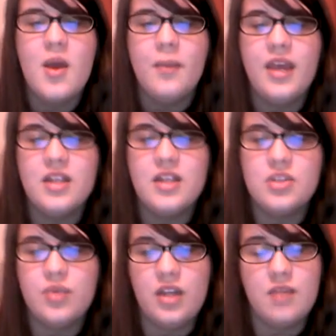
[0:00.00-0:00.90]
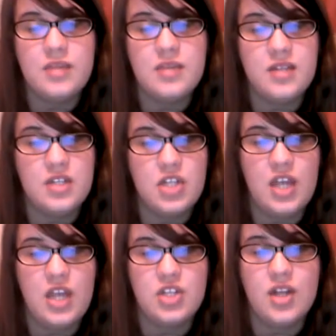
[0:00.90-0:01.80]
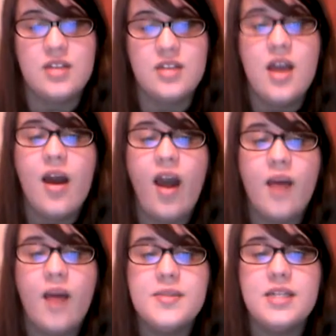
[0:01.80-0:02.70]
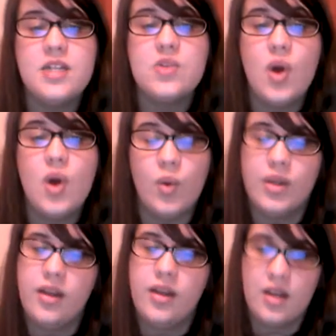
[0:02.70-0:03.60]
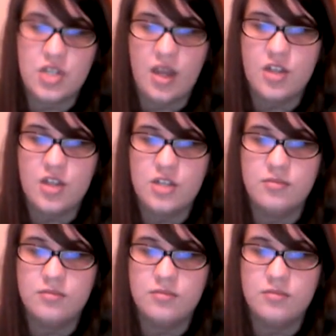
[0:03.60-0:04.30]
began to rename sex education as abstinence-only education.